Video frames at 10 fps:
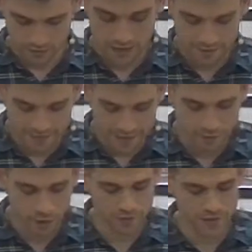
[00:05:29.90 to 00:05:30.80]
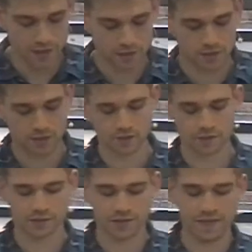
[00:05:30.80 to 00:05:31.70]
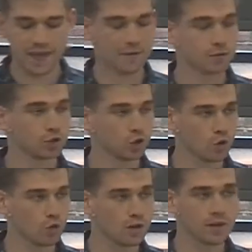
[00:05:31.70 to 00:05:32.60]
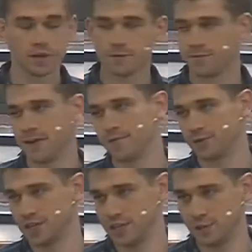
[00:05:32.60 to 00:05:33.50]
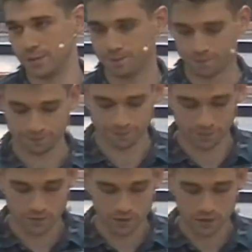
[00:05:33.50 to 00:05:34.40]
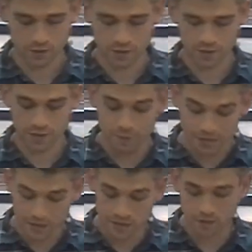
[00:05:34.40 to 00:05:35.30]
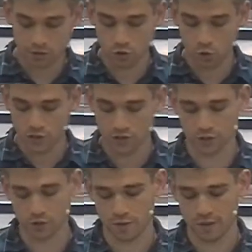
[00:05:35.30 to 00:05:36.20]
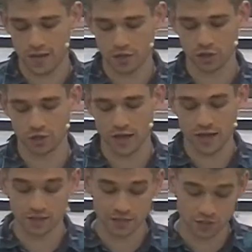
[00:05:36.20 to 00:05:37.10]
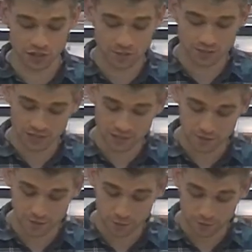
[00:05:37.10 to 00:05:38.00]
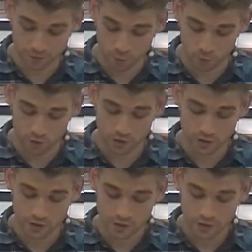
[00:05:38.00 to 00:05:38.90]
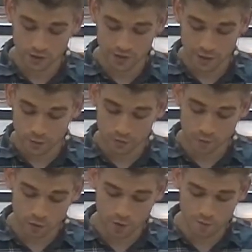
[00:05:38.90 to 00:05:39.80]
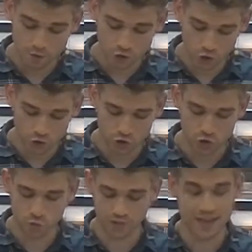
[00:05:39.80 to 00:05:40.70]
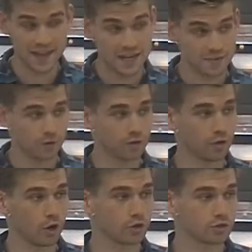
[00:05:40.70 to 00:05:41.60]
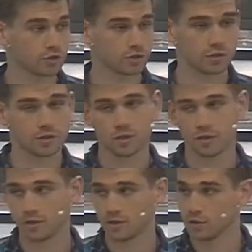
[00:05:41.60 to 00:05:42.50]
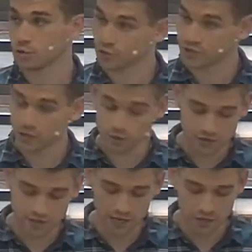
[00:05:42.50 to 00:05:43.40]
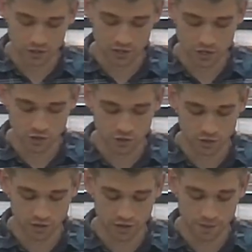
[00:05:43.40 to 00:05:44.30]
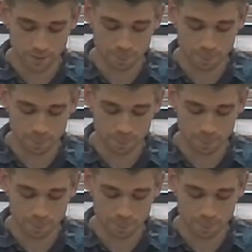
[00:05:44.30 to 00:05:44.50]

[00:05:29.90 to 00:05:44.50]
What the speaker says: If they've done this, then they have shown favoritism. They've been showing discrimination. And as James says in verse 4, they would have become judges with evil thoughts. Those are serious accusations, aren't they?